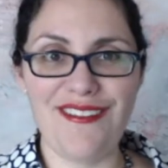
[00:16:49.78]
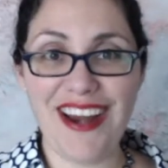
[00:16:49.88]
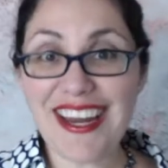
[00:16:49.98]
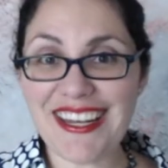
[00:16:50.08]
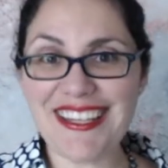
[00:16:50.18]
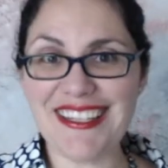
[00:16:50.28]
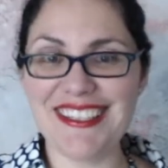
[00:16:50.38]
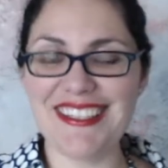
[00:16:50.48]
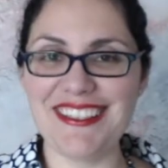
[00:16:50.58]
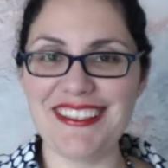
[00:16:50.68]
Right?
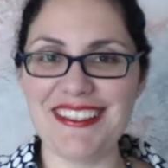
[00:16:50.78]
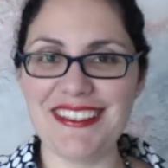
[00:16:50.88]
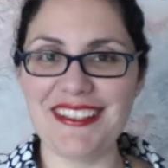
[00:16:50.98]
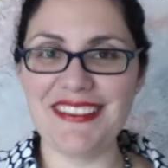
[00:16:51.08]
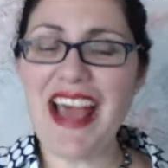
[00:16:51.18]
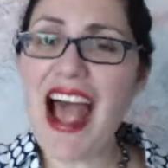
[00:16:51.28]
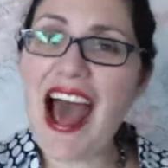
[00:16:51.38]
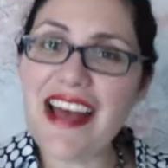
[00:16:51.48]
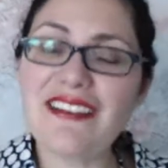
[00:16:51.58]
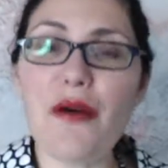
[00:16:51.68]

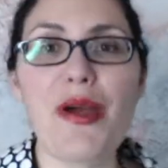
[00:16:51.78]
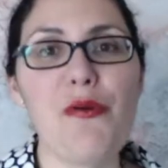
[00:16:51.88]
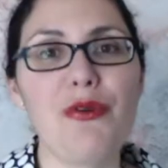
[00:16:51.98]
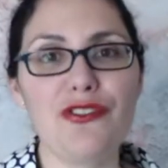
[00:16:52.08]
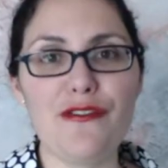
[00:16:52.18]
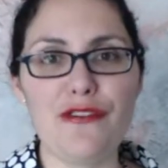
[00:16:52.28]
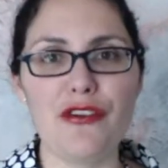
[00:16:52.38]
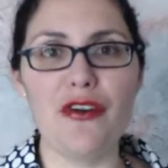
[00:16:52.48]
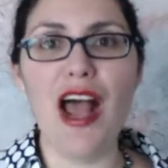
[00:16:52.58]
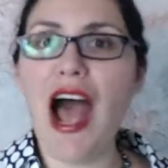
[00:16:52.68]
That's how I want you to
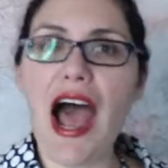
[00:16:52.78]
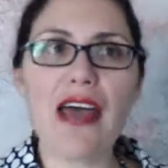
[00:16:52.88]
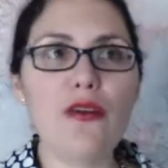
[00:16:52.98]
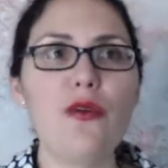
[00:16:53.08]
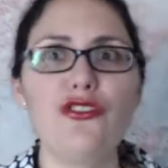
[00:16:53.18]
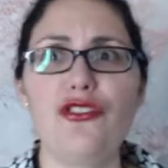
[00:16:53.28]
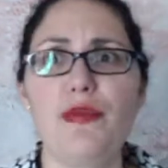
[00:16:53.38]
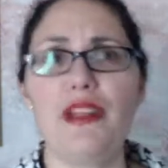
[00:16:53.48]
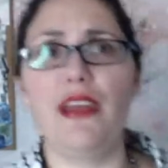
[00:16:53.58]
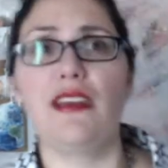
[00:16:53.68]
feel. I don't want you to
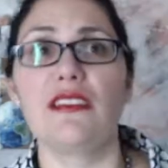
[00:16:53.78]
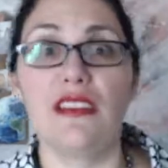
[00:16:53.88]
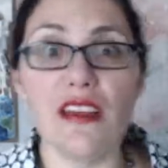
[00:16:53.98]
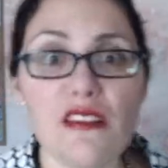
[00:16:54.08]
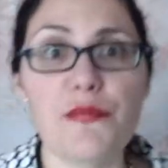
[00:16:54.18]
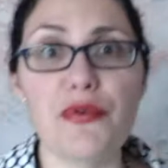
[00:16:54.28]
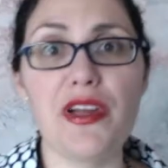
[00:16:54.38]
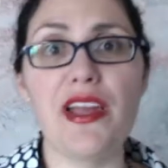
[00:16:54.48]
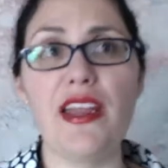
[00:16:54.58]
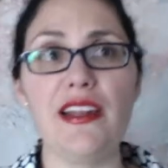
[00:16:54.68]
be like
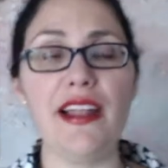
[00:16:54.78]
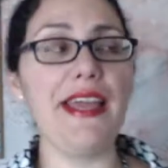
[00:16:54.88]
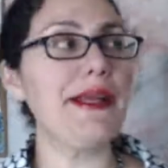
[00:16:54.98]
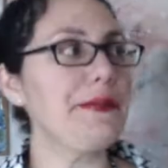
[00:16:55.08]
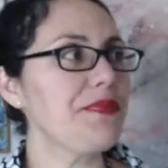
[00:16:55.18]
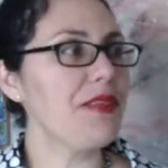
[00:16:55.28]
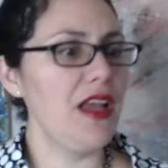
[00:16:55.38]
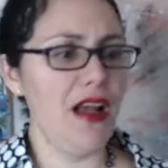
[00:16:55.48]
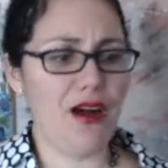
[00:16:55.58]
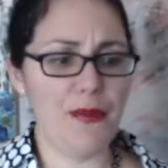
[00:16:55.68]
desperate and like,
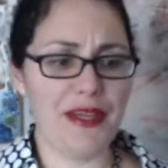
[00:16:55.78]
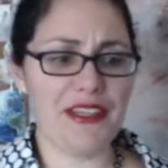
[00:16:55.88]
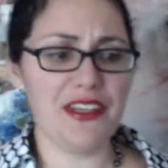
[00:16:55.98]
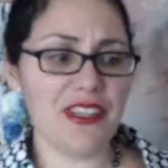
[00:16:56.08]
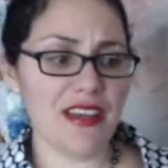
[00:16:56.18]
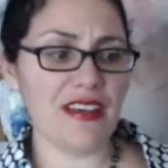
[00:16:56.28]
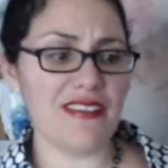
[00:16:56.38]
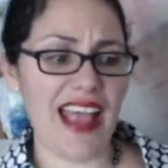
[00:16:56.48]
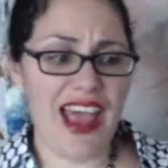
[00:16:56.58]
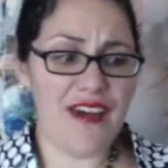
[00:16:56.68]
oh my
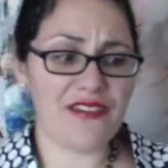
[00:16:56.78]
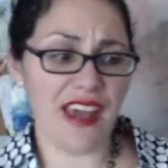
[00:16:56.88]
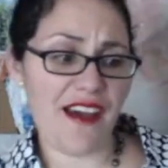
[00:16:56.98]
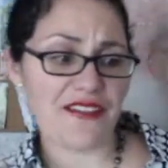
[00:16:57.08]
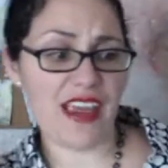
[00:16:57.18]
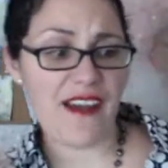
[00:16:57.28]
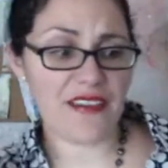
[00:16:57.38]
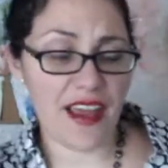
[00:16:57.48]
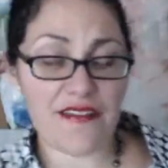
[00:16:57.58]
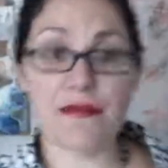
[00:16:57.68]
goodness, I have
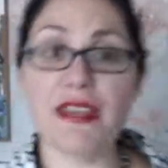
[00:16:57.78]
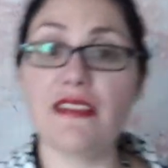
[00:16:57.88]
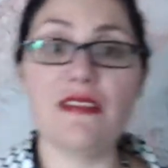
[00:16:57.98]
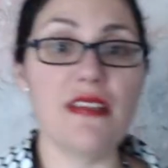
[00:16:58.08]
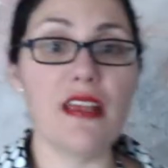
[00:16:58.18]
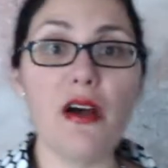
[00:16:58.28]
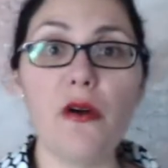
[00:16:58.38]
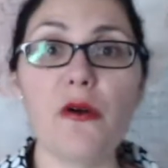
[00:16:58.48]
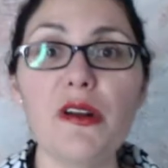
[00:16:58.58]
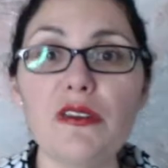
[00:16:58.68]
to make this sale
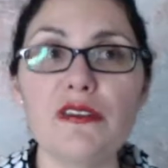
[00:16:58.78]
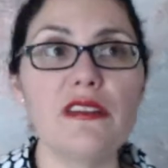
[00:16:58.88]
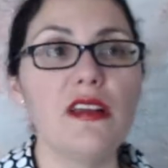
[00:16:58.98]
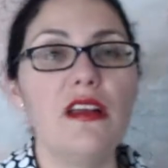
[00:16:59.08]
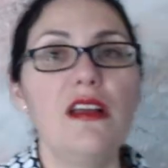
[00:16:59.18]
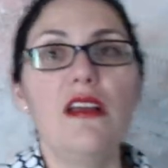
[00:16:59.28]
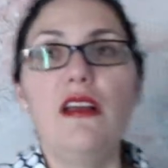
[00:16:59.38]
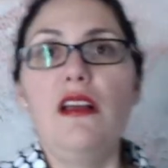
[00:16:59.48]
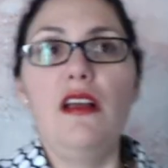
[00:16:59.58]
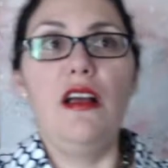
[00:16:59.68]
or else
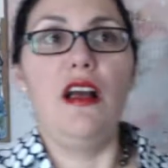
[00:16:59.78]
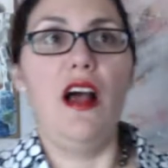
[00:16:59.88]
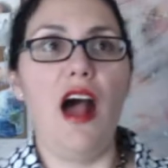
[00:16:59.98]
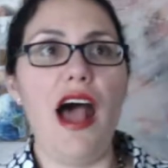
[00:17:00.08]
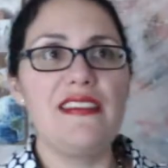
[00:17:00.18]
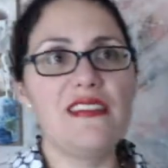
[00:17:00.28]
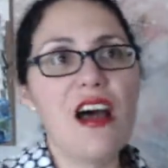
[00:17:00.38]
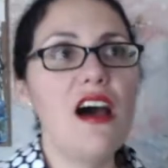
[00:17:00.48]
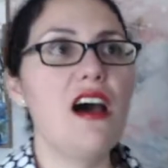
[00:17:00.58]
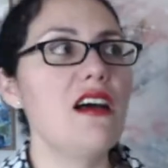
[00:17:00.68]
I
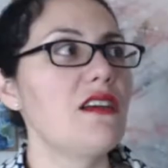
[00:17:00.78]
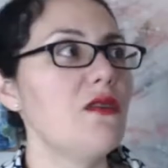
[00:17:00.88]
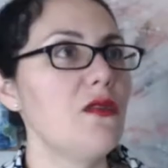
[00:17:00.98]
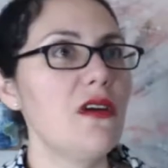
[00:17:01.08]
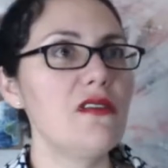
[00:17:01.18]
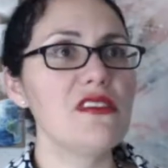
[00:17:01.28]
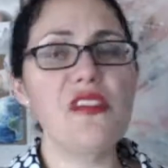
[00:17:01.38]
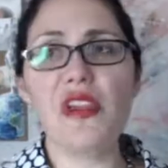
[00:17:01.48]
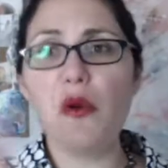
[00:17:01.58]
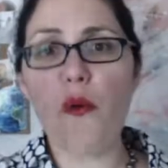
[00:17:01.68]
suck, or else,
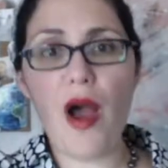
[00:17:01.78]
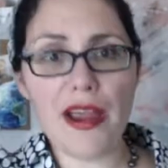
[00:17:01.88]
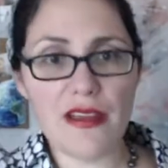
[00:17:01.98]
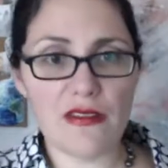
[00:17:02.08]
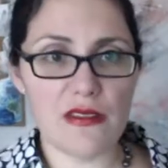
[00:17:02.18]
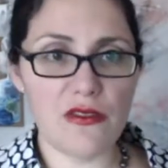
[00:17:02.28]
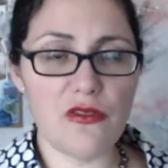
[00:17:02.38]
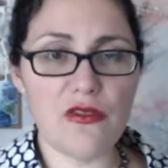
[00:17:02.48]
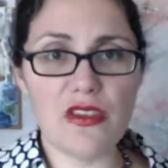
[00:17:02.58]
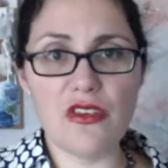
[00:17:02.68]
like, why is
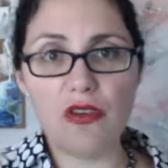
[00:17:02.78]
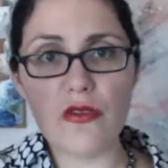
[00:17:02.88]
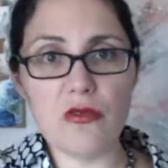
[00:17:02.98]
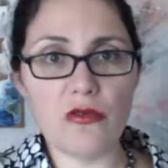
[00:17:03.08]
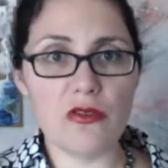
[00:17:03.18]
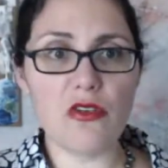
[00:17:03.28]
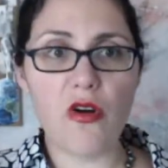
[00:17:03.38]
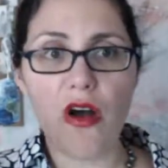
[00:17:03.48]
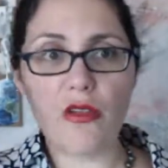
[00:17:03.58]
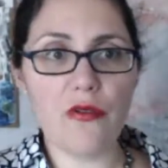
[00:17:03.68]
Susie Q,
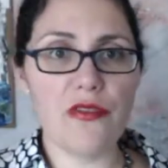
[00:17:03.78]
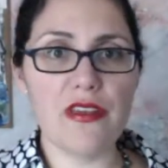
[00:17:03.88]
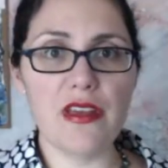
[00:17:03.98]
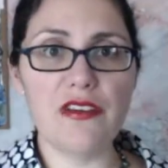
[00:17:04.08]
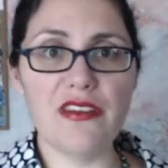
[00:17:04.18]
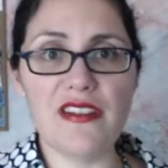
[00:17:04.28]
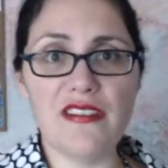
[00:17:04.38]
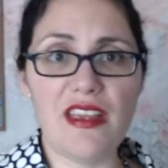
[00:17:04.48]
all over the internet